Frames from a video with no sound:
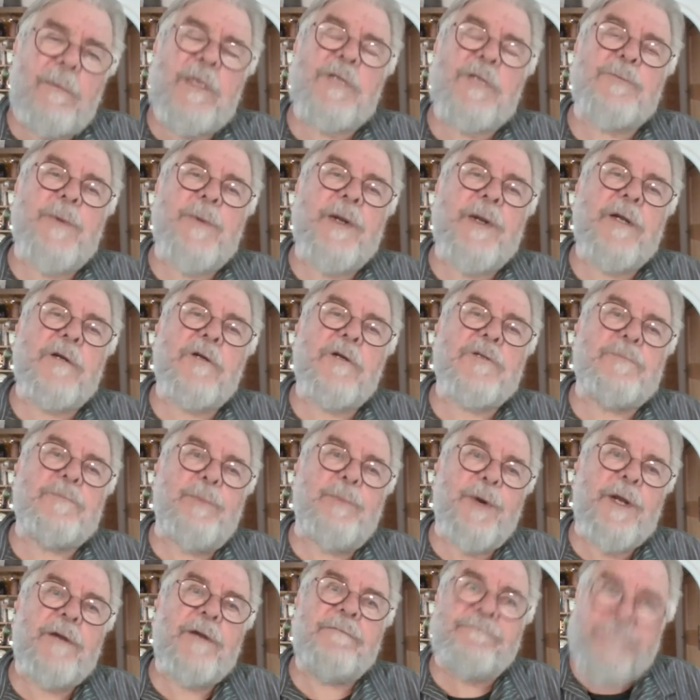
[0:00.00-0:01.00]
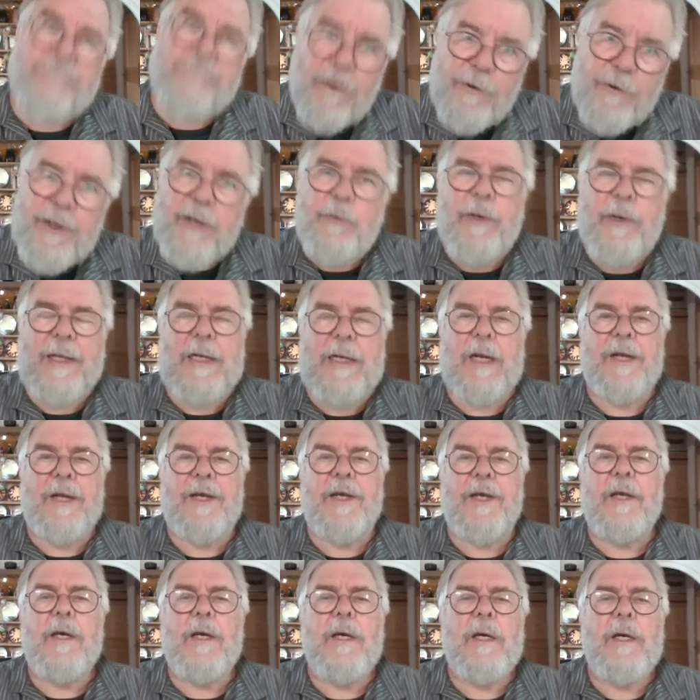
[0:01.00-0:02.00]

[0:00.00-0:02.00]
spread across Britain very quickly.